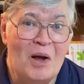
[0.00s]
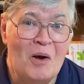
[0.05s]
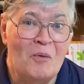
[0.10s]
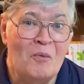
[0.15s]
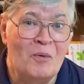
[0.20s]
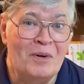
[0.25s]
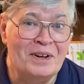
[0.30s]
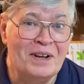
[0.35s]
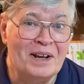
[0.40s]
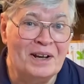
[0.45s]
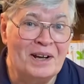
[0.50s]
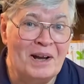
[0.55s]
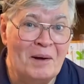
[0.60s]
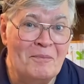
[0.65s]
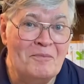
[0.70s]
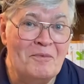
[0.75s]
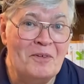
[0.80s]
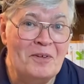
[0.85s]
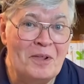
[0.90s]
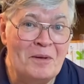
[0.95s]
when you
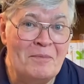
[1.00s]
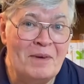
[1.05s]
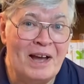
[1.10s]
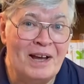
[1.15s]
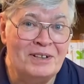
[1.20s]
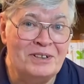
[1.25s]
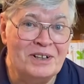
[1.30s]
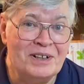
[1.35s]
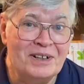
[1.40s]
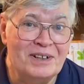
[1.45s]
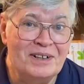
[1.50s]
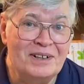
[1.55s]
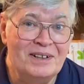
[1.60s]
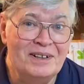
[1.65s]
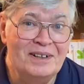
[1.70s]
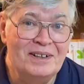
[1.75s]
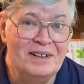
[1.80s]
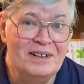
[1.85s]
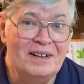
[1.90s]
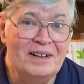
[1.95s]
come for the magic
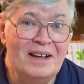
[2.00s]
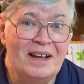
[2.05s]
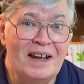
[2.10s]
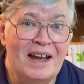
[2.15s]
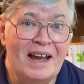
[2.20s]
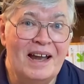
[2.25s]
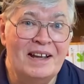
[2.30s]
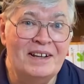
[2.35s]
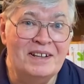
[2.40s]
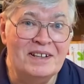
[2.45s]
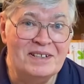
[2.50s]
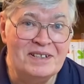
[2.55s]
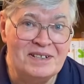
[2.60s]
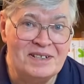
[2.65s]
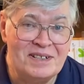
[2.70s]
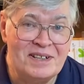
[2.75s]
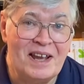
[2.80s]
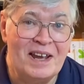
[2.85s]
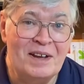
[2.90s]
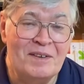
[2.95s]
and you
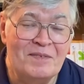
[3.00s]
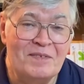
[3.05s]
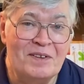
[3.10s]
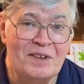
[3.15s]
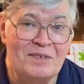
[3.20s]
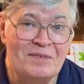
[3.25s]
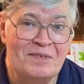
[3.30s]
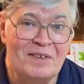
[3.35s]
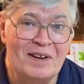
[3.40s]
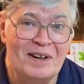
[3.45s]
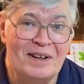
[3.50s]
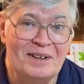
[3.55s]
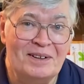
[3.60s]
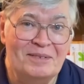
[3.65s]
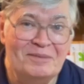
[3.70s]
stay for the fun.